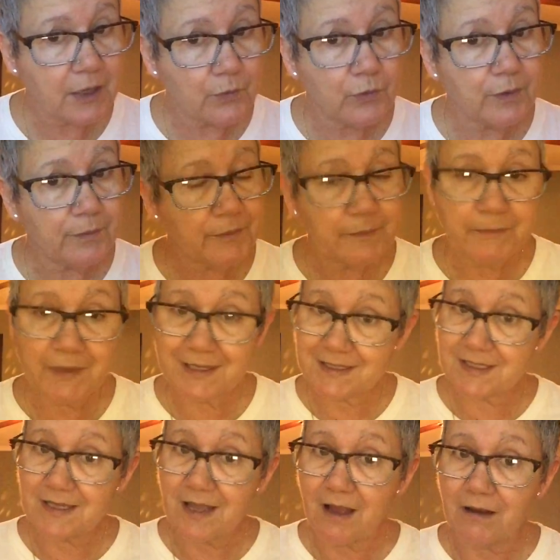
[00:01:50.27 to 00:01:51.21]
woman
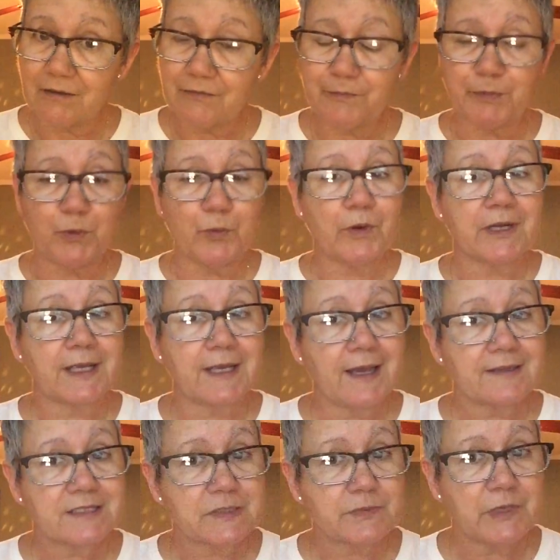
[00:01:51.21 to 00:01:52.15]
myself, but what
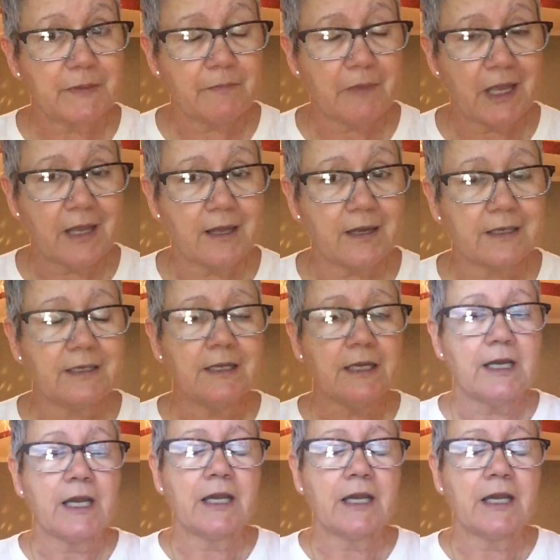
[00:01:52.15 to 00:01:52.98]
gets me mad